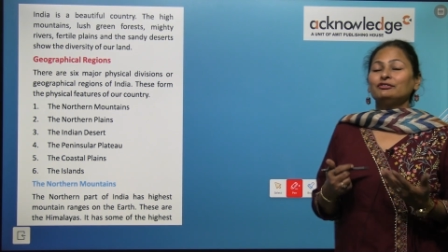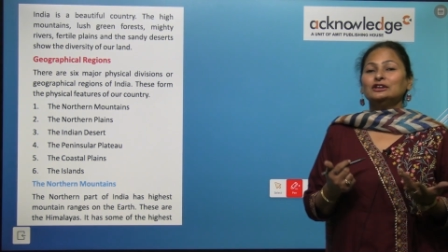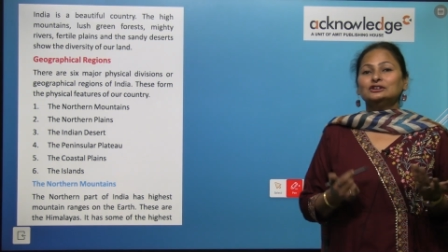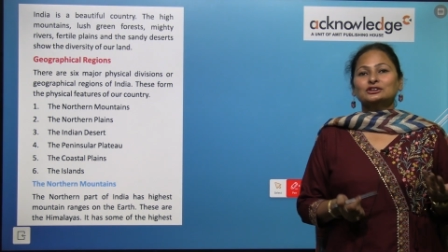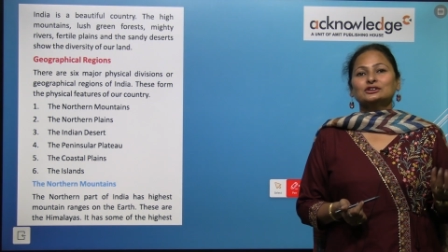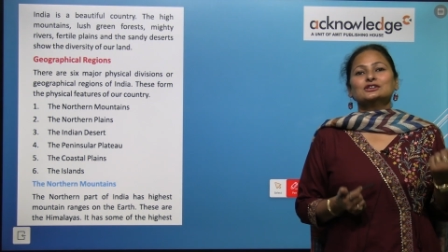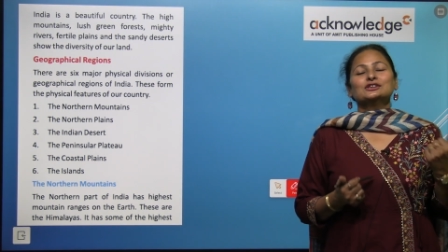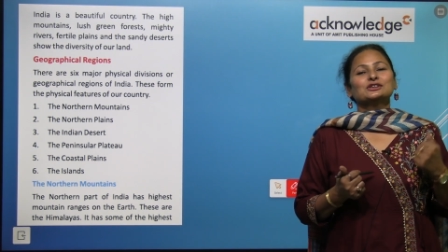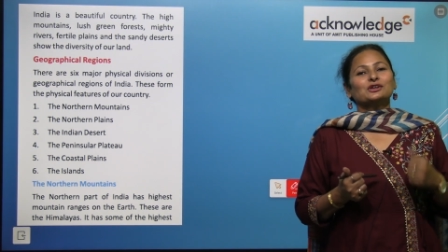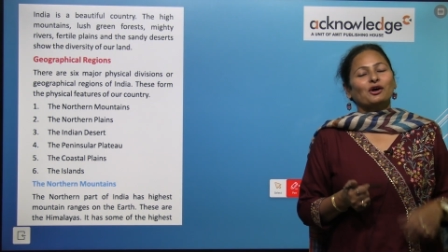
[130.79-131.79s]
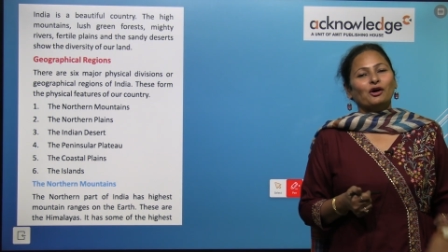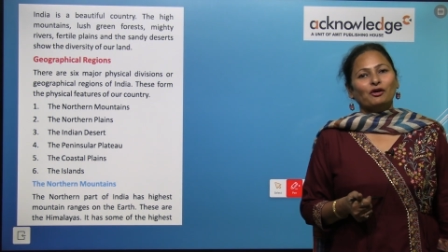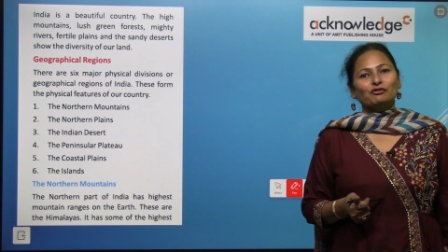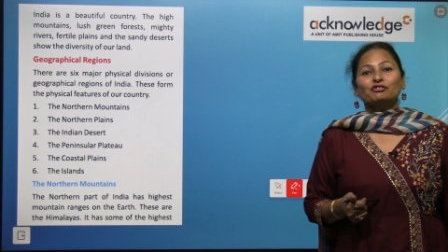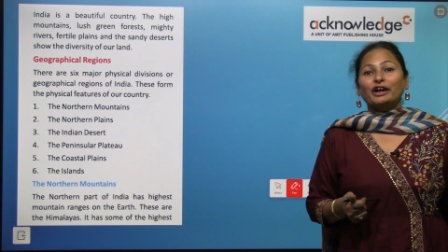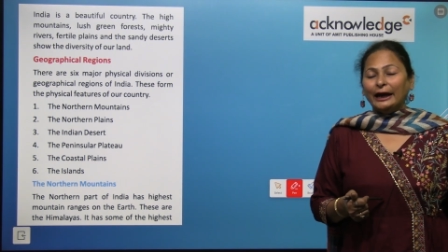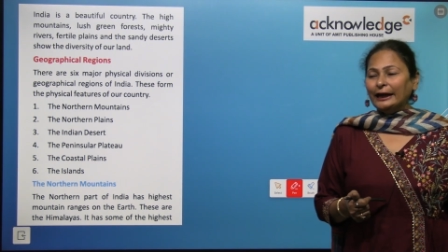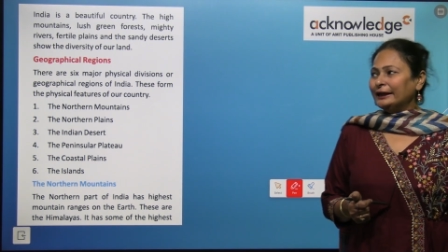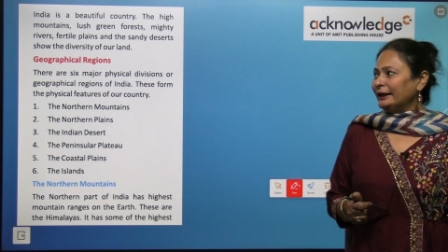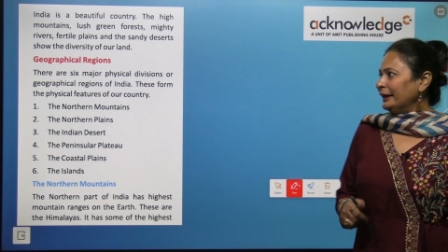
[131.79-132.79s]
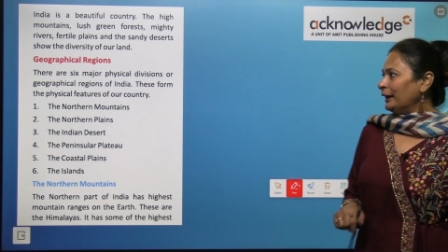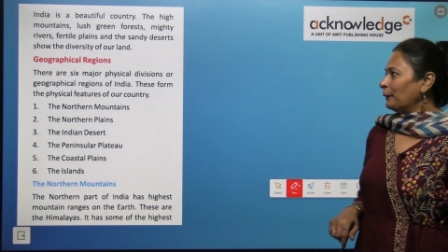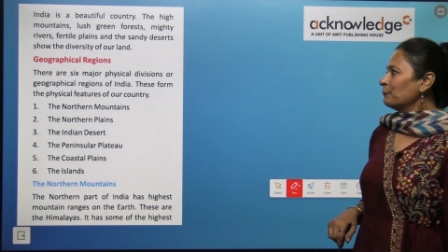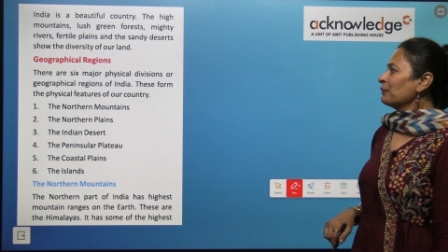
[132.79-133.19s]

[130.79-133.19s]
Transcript: features of India.